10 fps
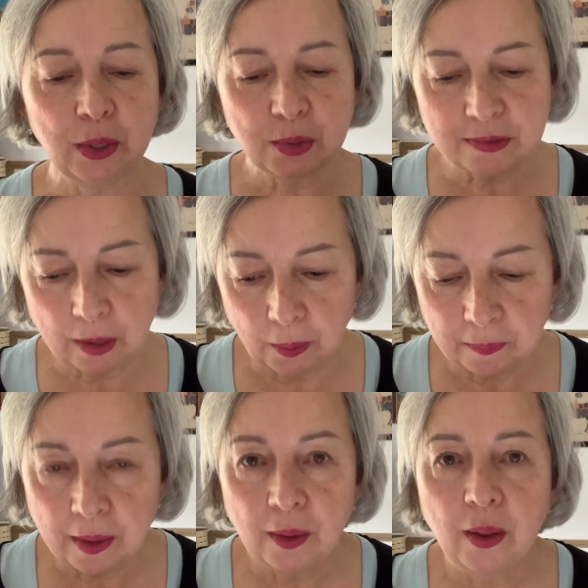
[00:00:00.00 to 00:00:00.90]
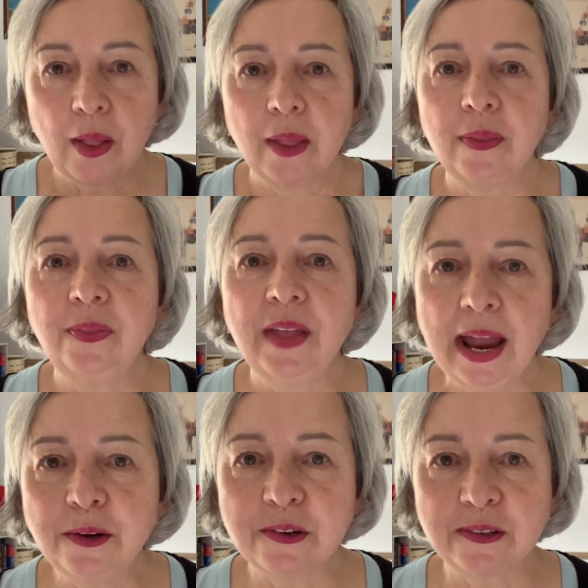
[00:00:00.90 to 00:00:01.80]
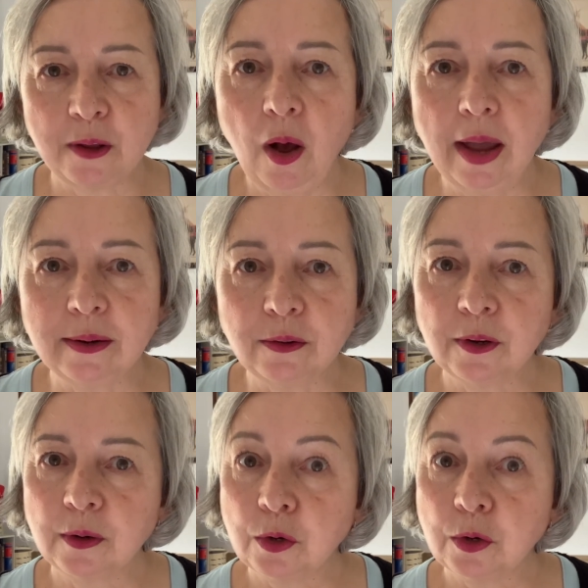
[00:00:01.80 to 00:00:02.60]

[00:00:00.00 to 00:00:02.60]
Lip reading: So they decided